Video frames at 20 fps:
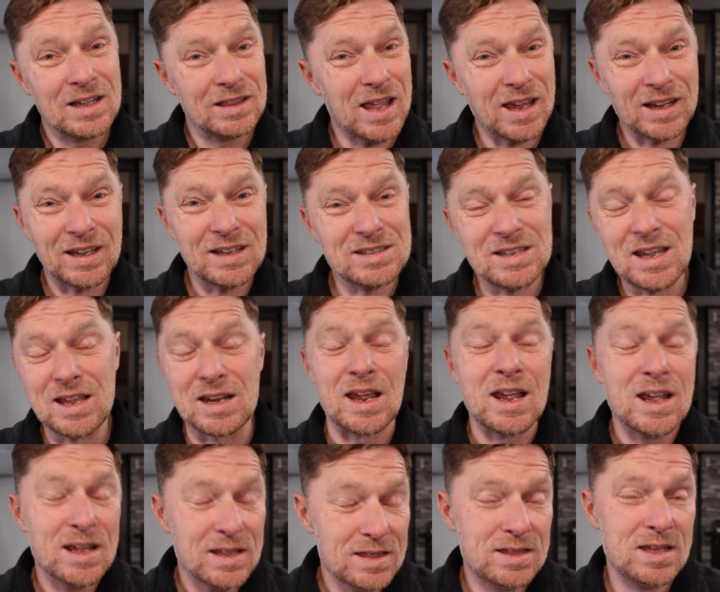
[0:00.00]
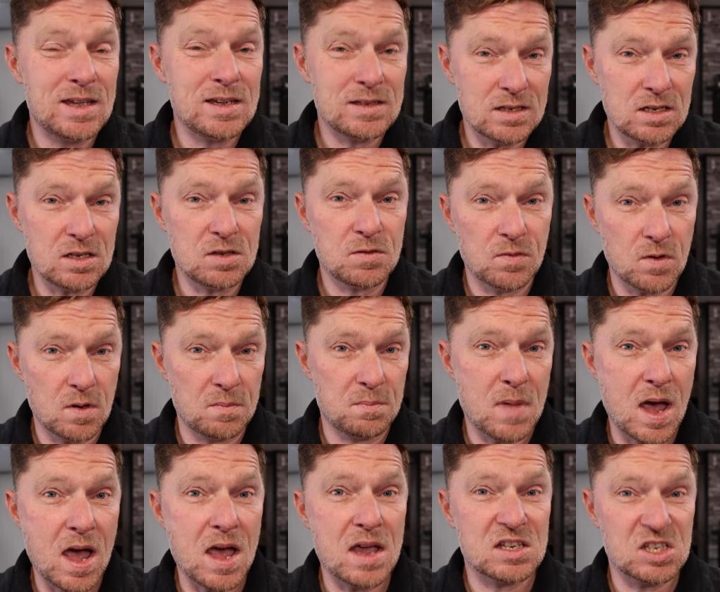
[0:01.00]
Like I said, this is
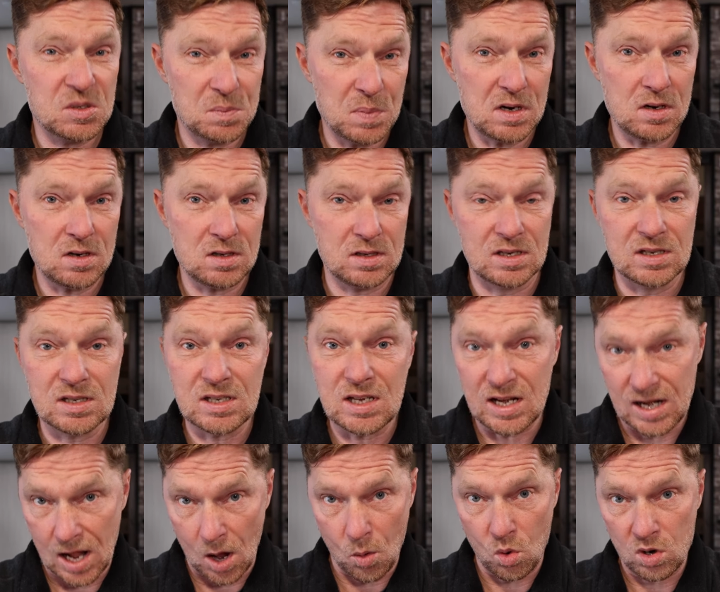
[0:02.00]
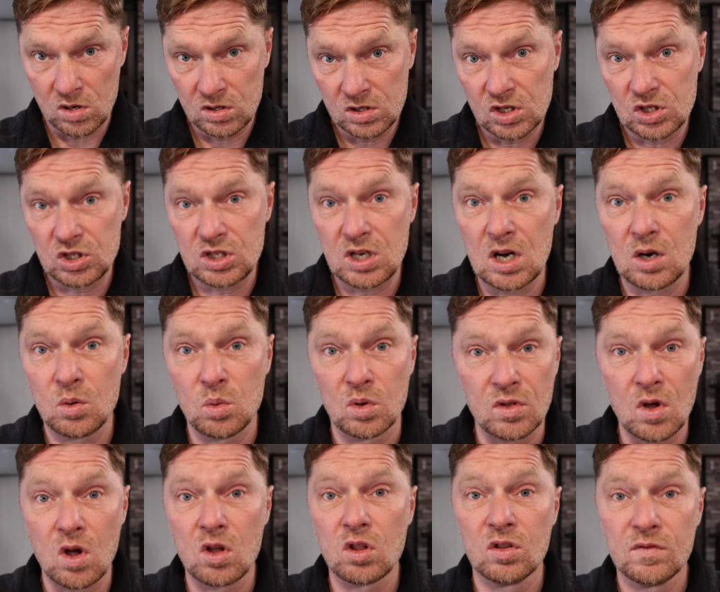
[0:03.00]
from my experiences and I wanted to share it
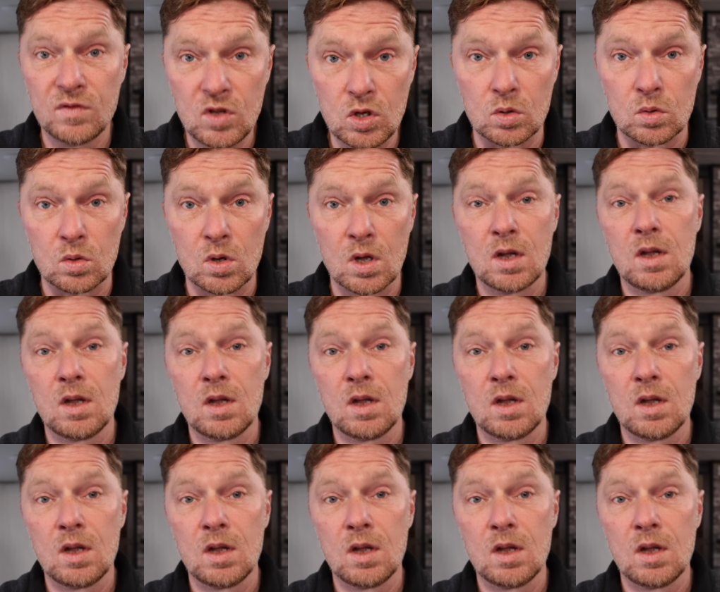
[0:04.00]
with all of you.